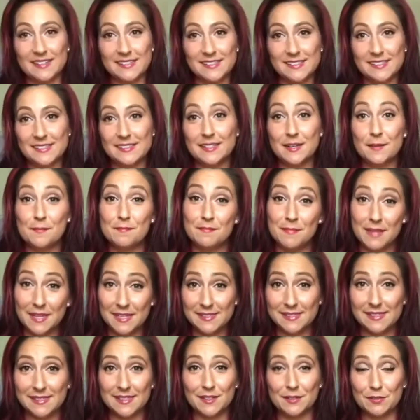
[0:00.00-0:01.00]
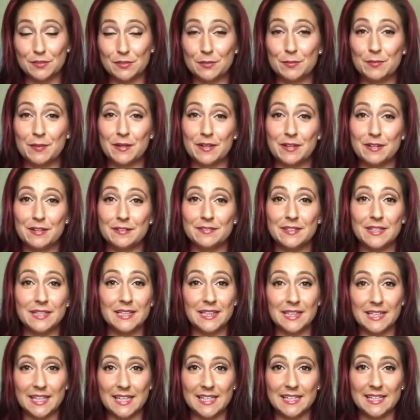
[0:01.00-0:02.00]
is an amazing group of
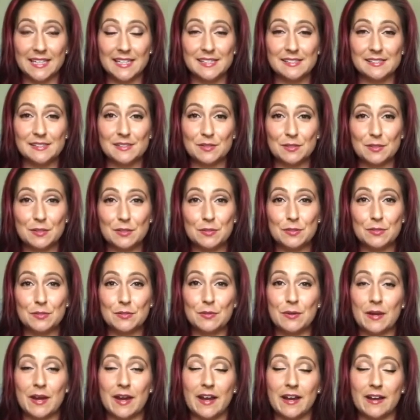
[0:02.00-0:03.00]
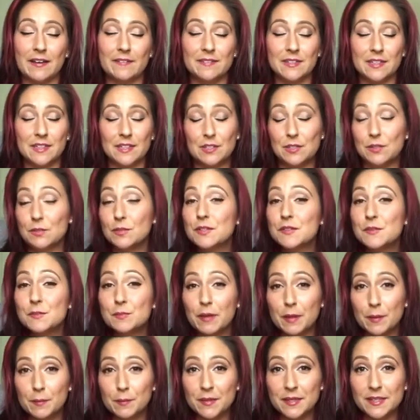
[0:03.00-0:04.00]
ladies who have the cutest
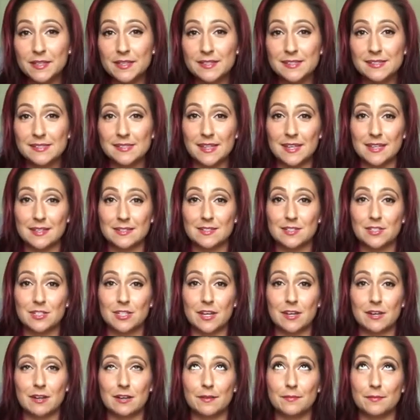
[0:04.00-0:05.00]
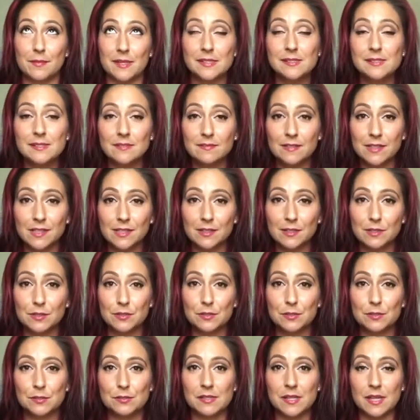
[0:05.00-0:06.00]
puppies and share amazing
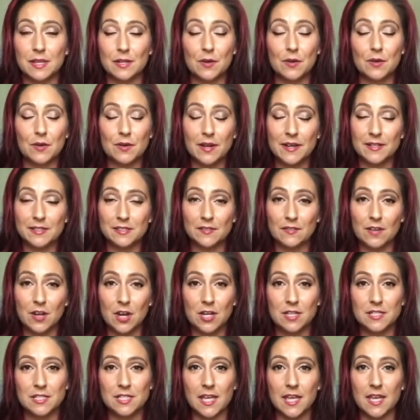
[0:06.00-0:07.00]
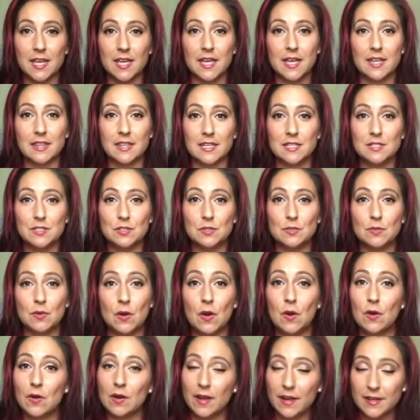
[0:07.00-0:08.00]
videos and all kinds of content, and they do
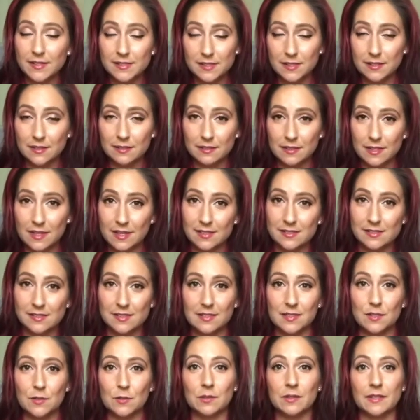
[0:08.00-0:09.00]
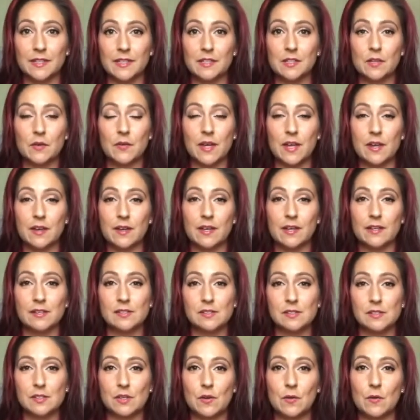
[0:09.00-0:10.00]
all kinds of good things in the Orlando area,
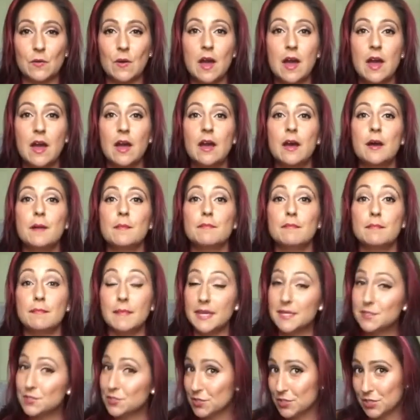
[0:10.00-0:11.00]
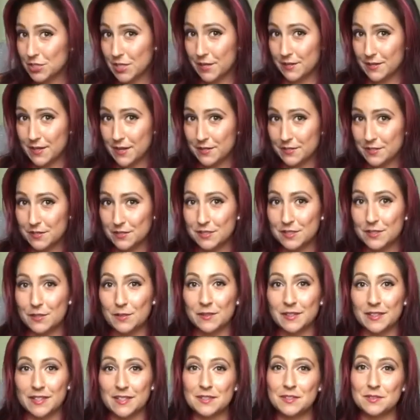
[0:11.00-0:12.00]
so major shout out to the
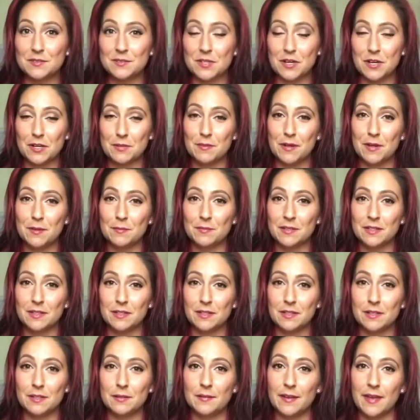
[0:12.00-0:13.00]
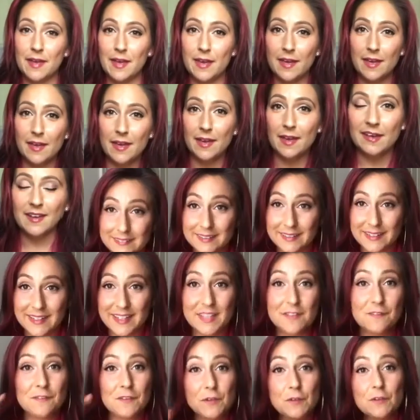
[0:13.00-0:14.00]
Orlando Dog Mom Club. Hey!
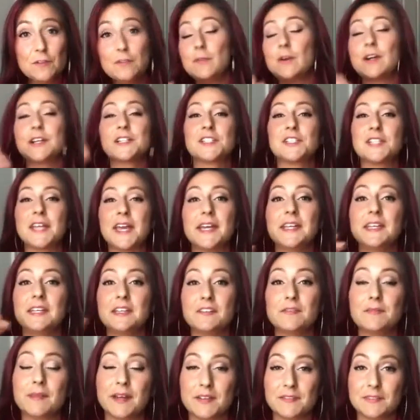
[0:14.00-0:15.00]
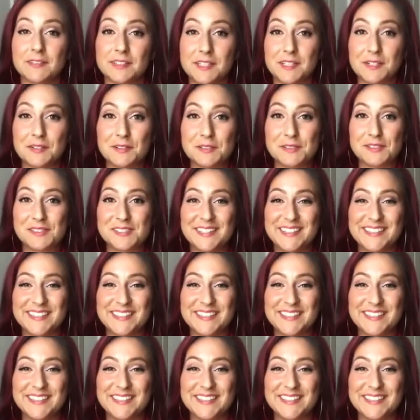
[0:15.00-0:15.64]
If you have watched any of my videos,